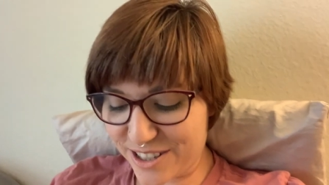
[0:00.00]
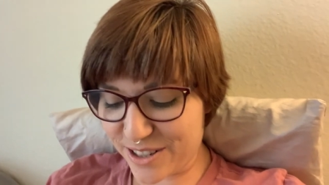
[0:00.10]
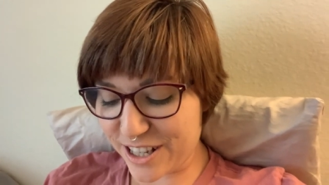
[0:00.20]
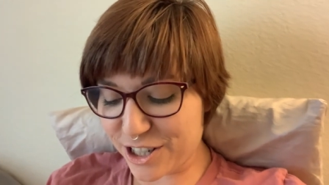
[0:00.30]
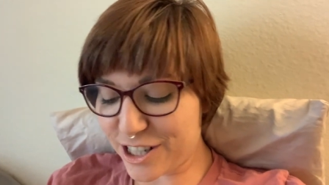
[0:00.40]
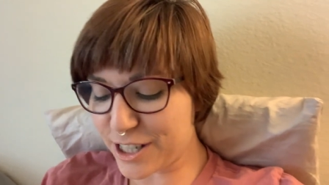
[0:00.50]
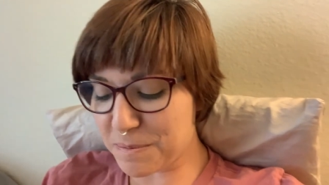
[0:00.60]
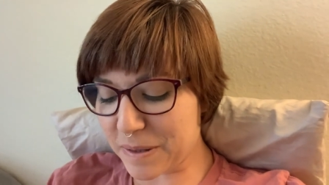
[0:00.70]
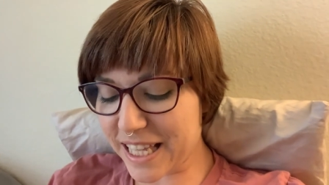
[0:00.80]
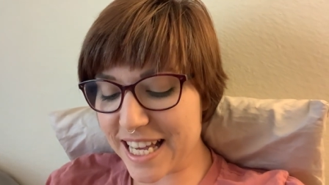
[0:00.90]
so then she
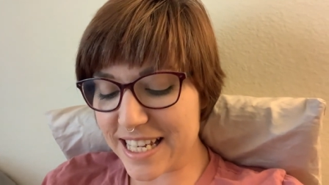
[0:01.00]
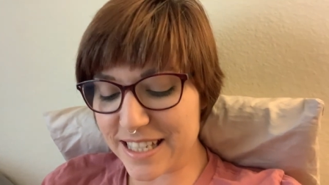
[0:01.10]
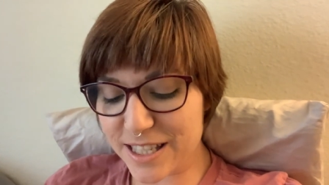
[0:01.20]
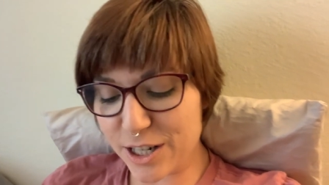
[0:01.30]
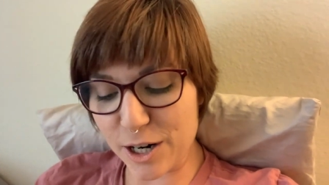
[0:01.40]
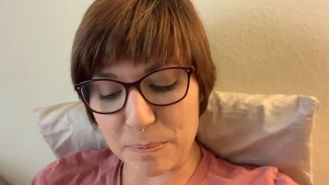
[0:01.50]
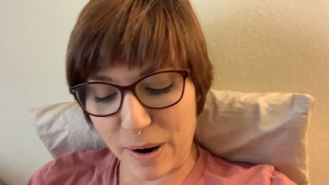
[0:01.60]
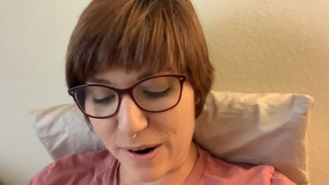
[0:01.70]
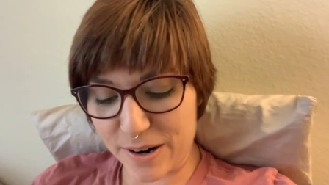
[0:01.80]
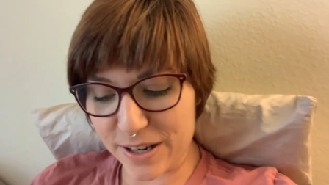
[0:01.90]
just plays her
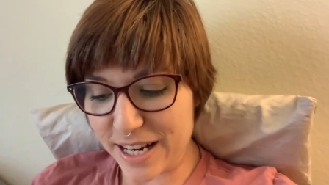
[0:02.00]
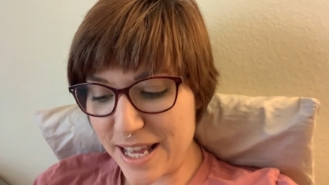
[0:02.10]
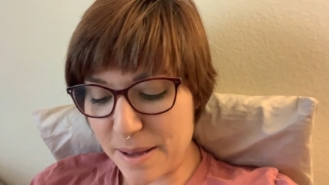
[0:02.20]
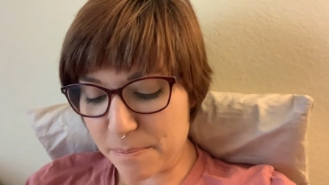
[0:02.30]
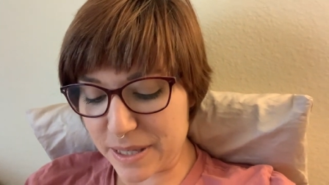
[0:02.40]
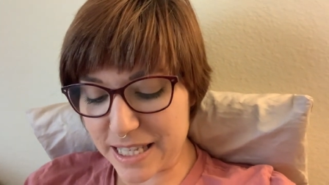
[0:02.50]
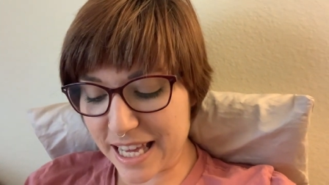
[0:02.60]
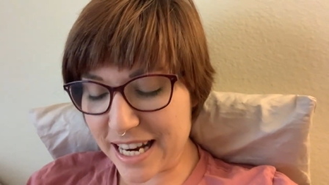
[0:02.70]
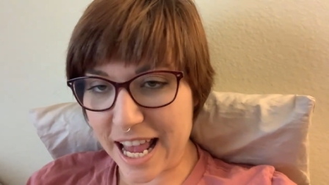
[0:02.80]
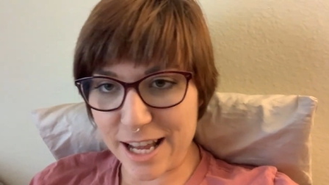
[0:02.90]
part being
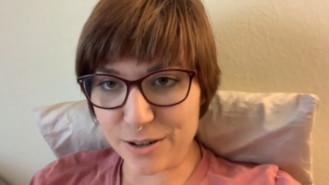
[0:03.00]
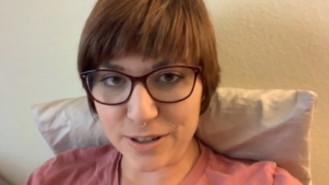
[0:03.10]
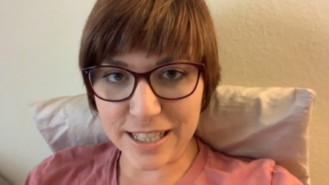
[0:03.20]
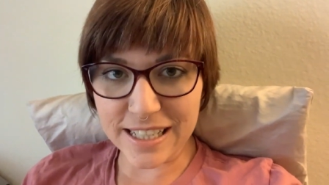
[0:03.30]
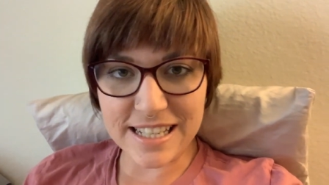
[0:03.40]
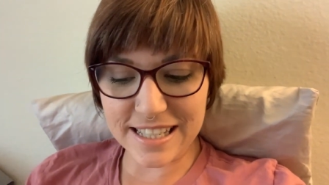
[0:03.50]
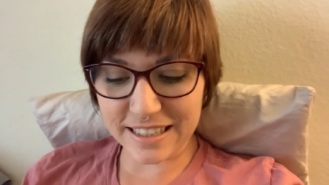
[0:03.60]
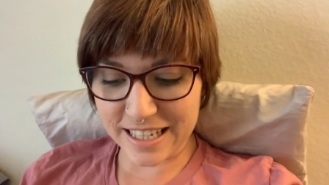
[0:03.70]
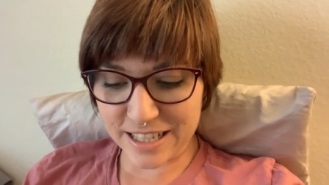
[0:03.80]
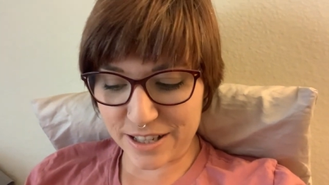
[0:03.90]
an angry
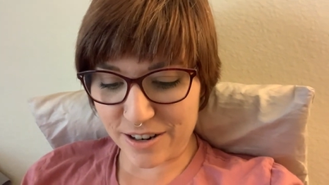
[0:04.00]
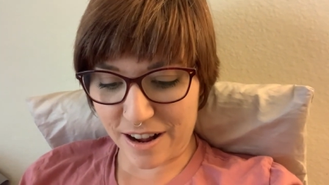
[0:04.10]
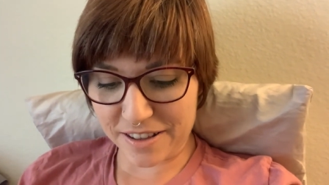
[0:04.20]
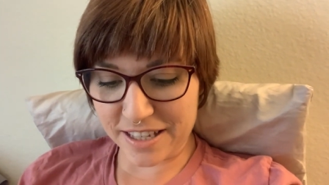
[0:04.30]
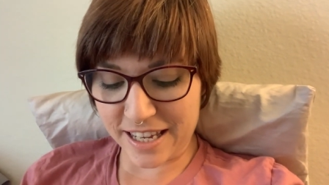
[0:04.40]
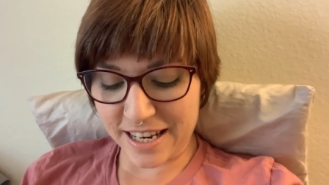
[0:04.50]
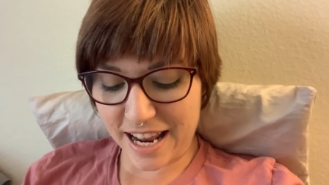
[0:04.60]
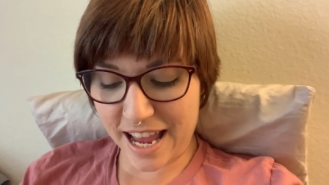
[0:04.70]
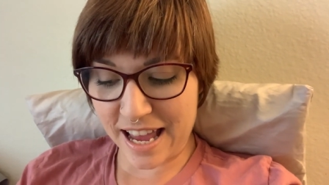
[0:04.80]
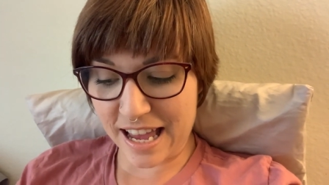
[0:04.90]
Celaena Sardothien
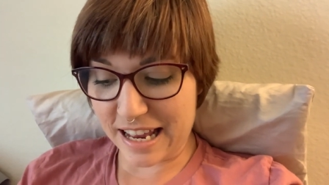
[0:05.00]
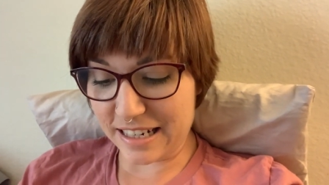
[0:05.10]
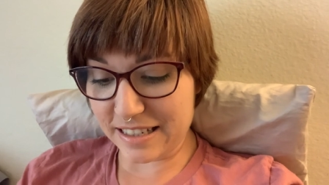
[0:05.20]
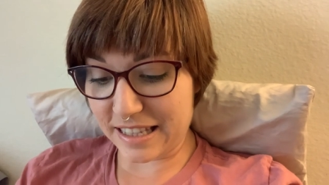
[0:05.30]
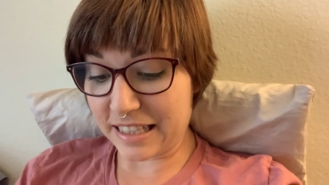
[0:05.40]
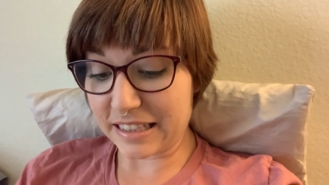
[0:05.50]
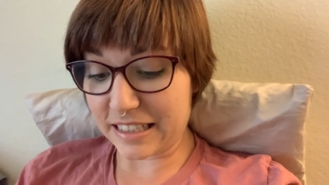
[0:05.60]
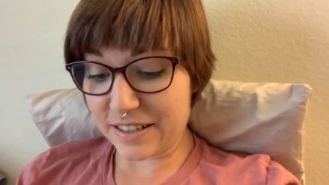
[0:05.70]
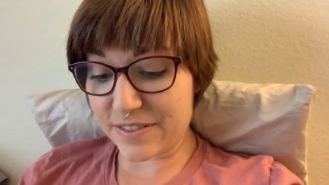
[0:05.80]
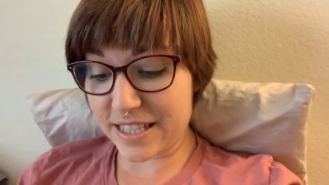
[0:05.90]
and then
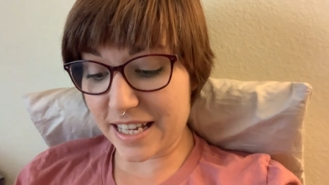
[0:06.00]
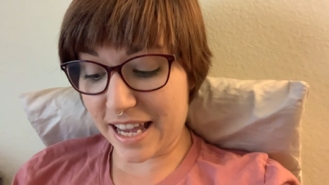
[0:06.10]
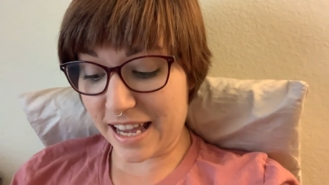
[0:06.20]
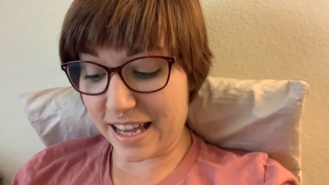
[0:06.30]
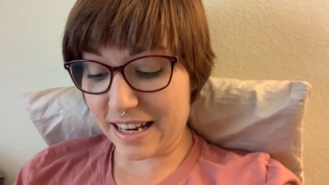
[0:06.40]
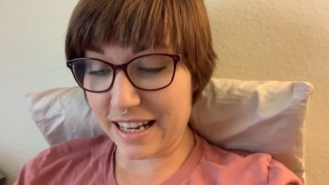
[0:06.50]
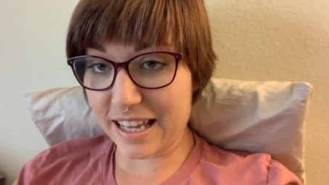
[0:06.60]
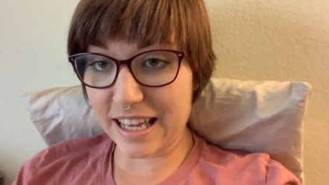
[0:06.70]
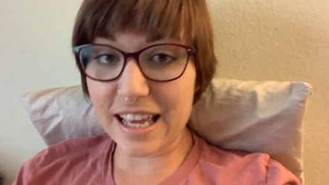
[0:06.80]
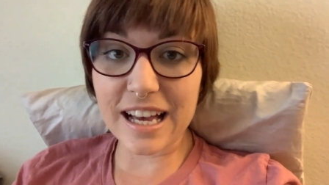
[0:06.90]
leaves and
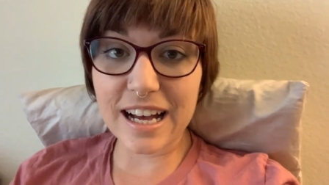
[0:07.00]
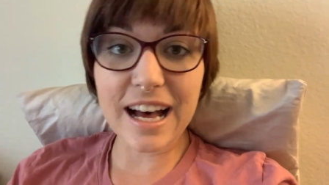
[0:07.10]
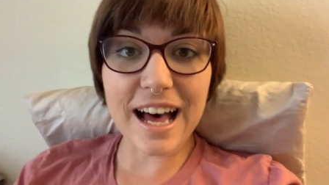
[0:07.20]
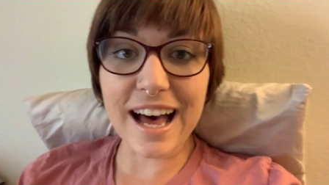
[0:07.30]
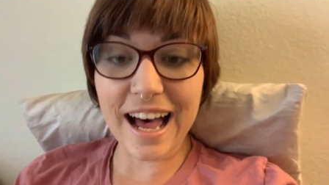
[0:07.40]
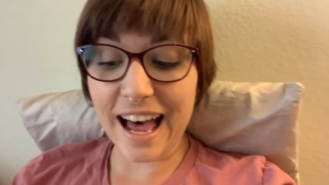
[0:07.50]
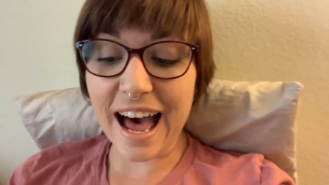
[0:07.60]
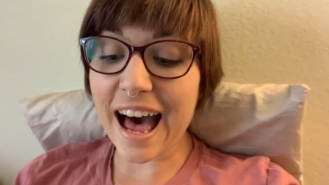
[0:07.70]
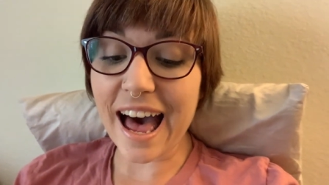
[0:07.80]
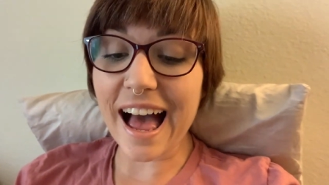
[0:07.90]

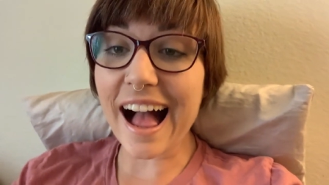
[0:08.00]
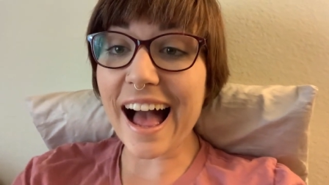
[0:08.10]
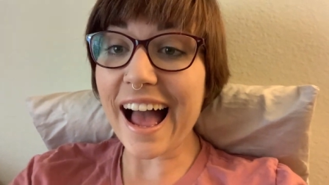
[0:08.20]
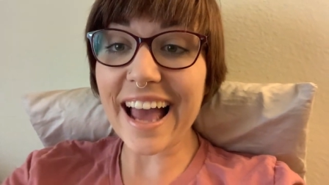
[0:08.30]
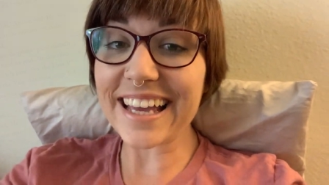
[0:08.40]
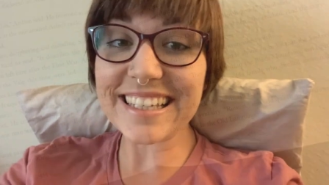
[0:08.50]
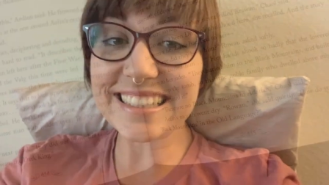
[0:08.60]
I...